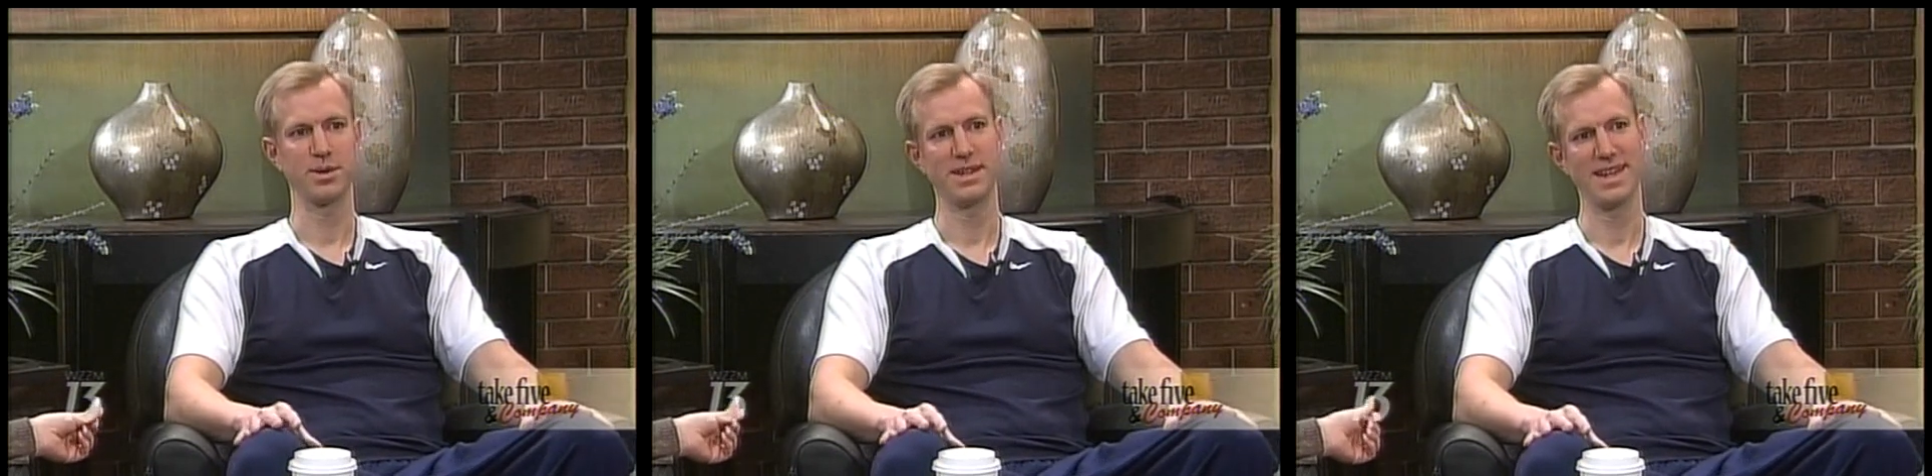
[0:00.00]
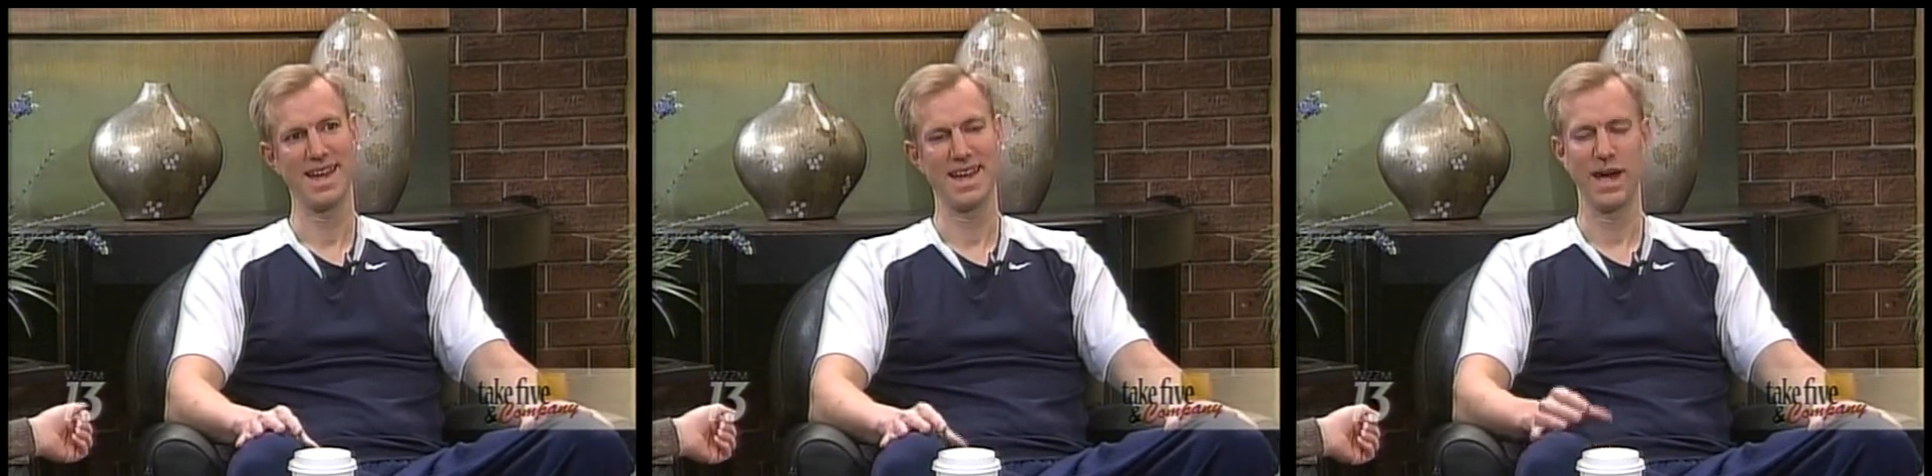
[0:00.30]

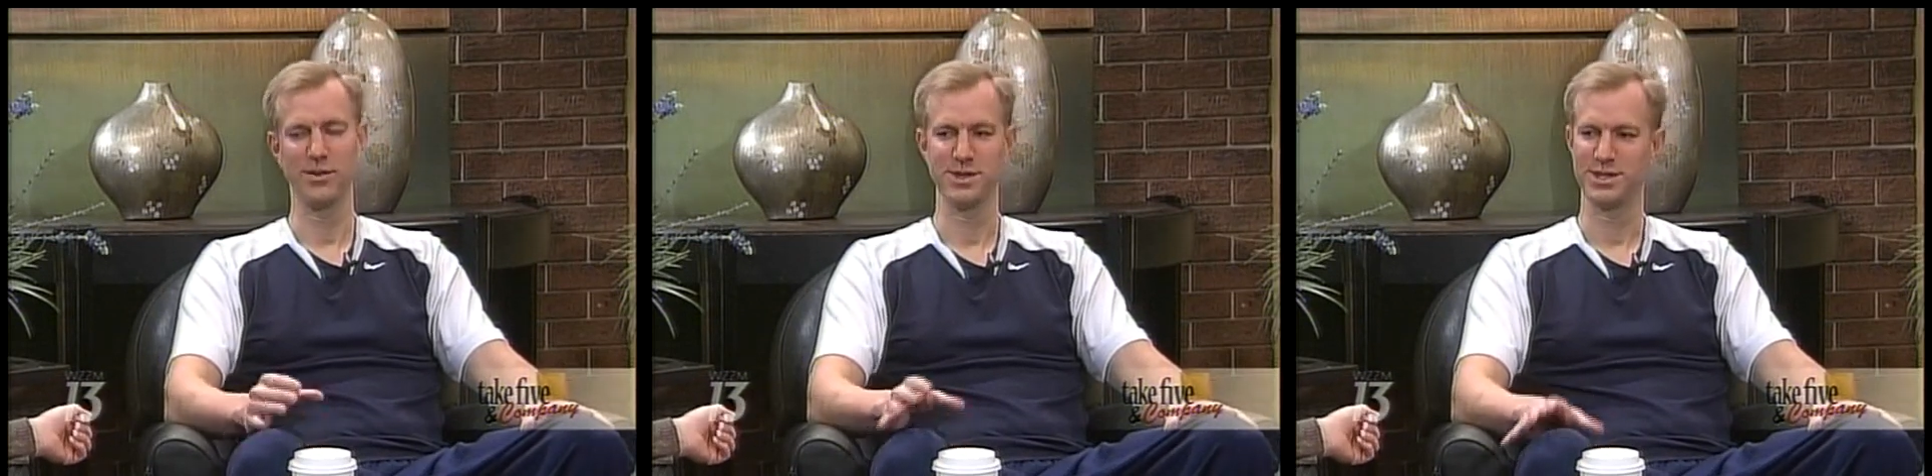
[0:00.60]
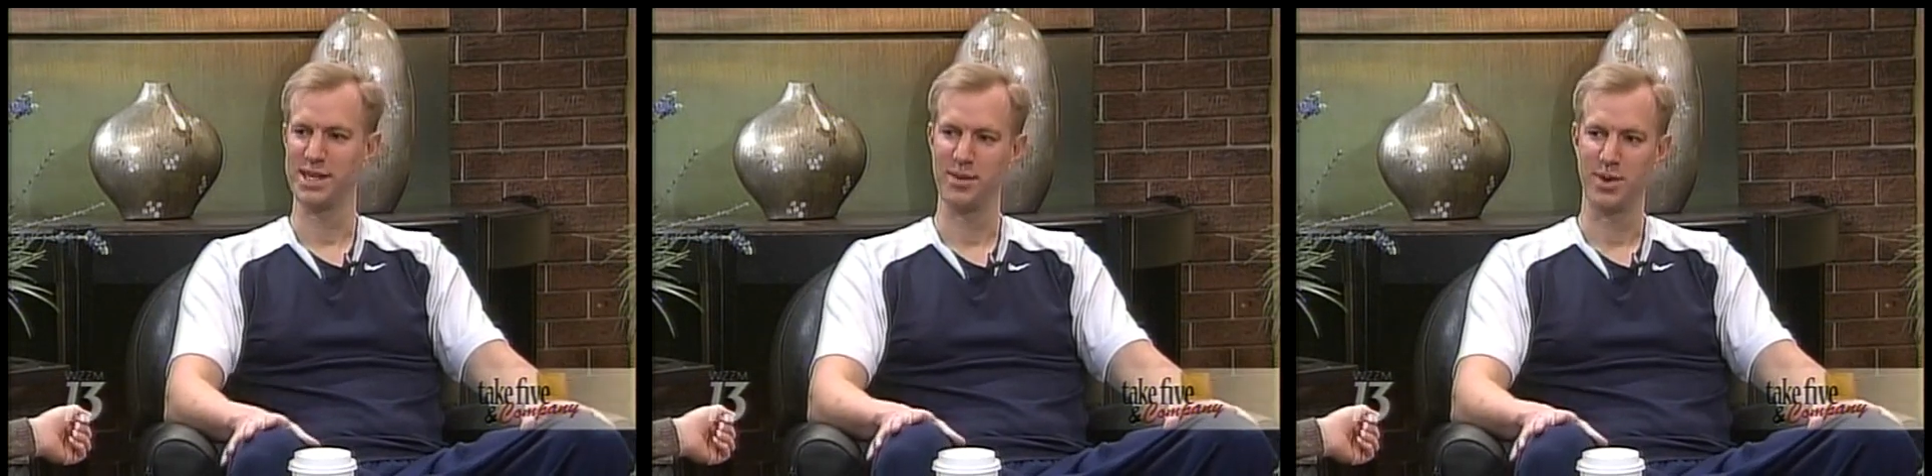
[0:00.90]
I wouldn't
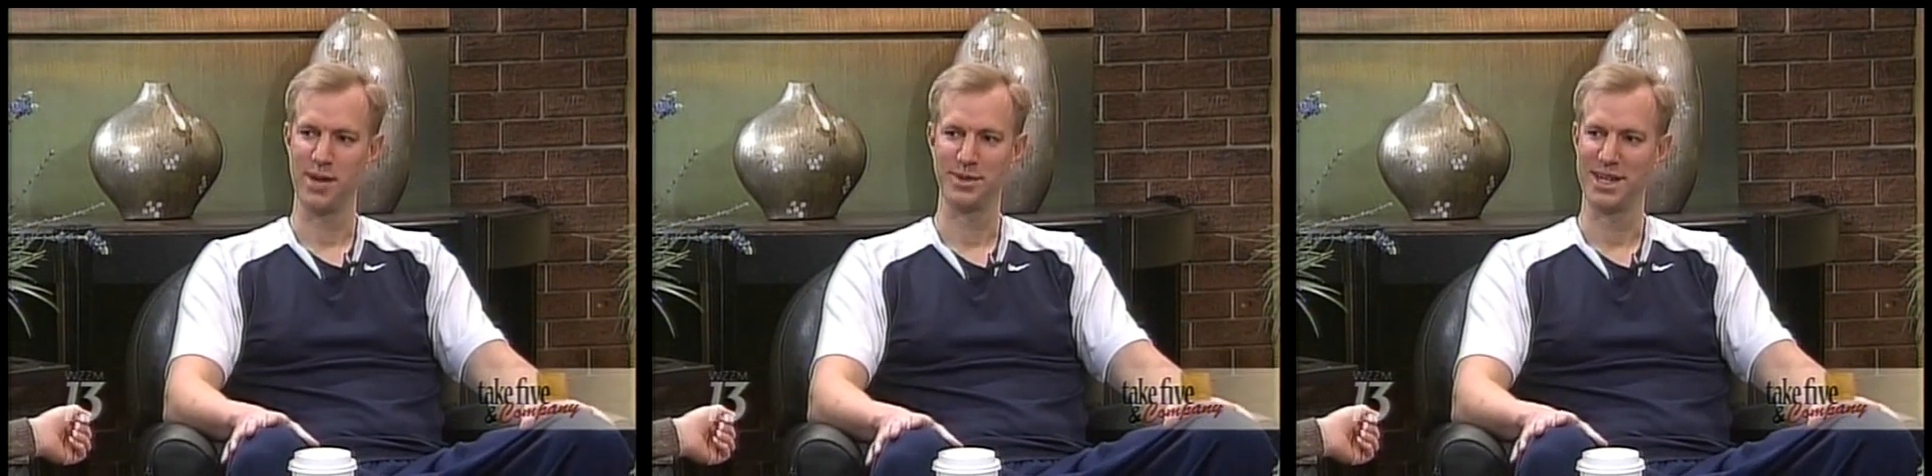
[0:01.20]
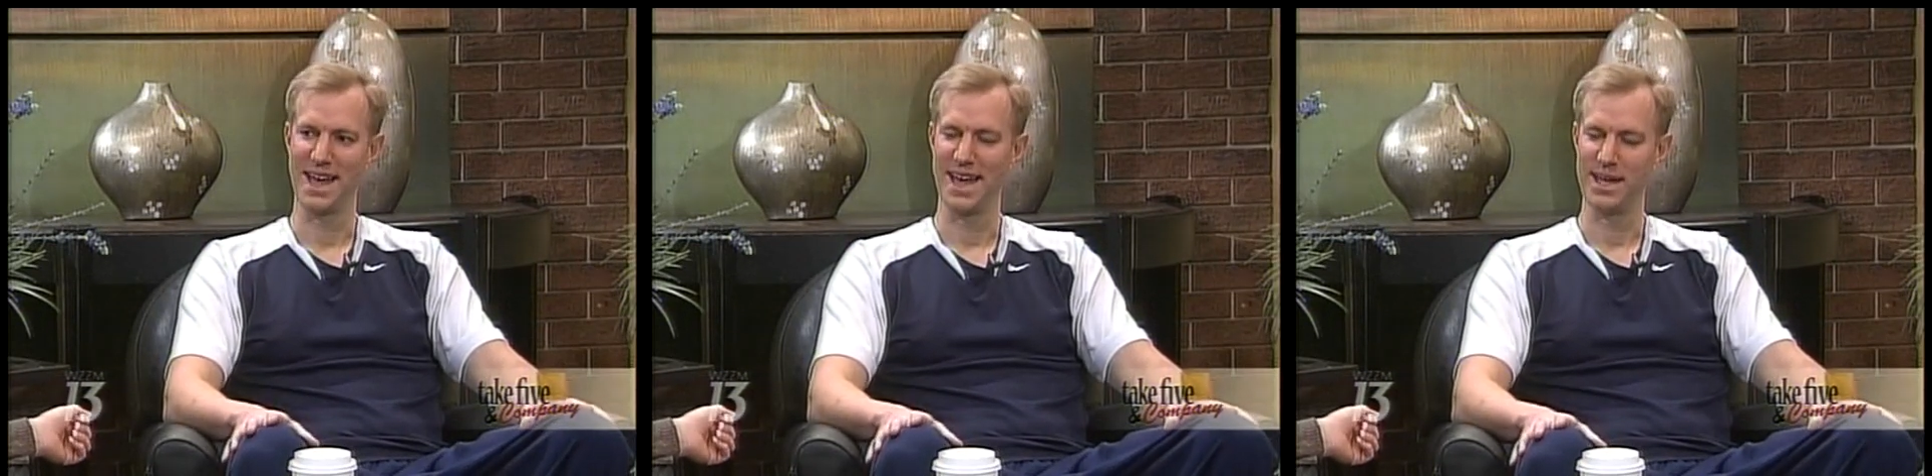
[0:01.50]
say probably
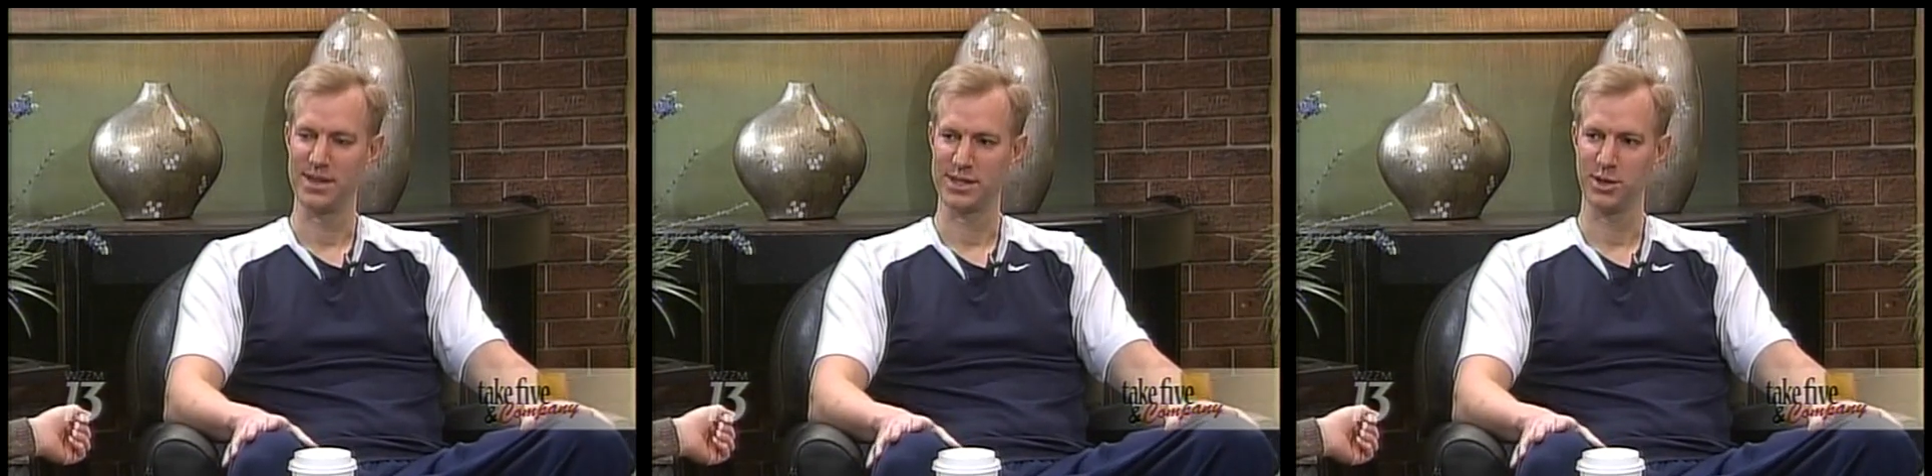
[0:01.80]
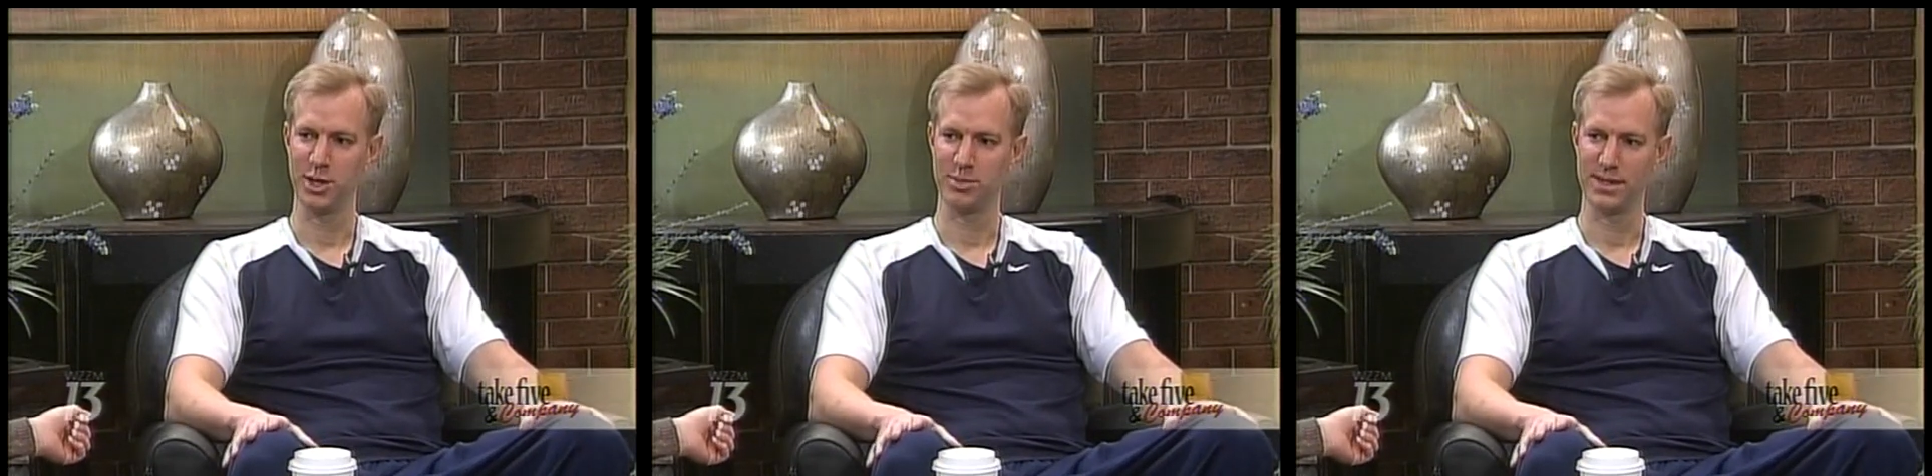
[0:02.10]
not. It's a
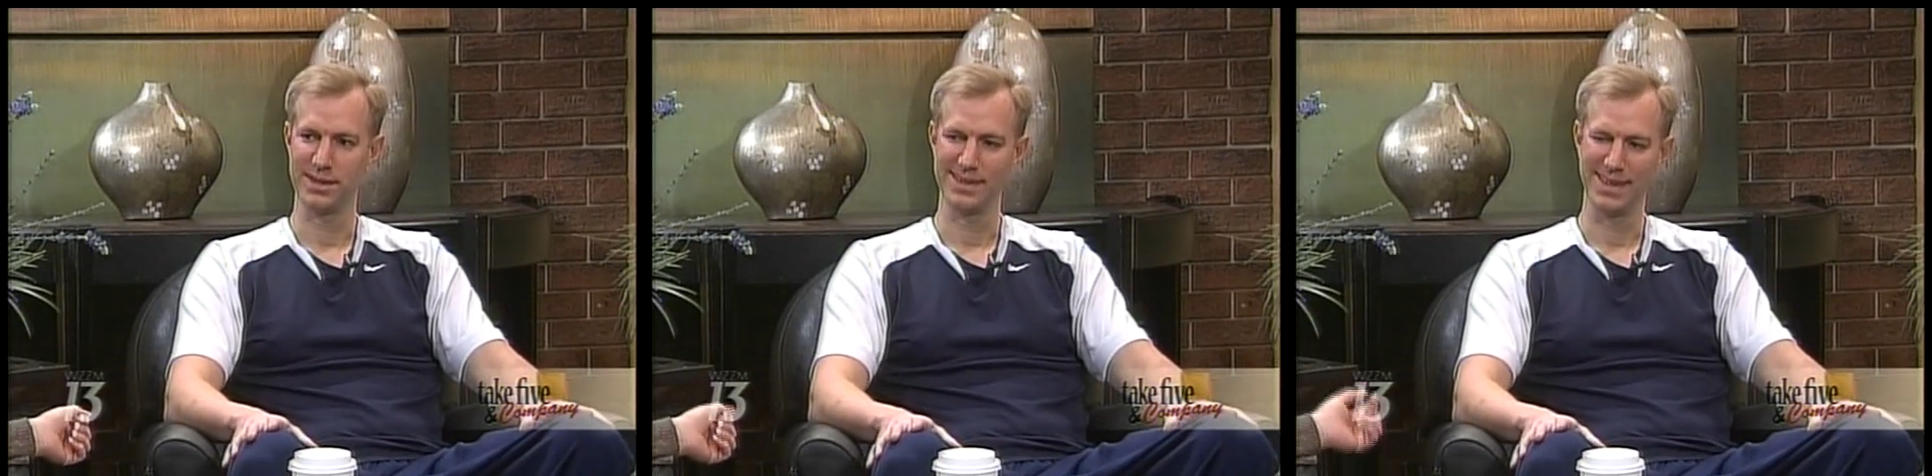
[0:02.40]
little bit.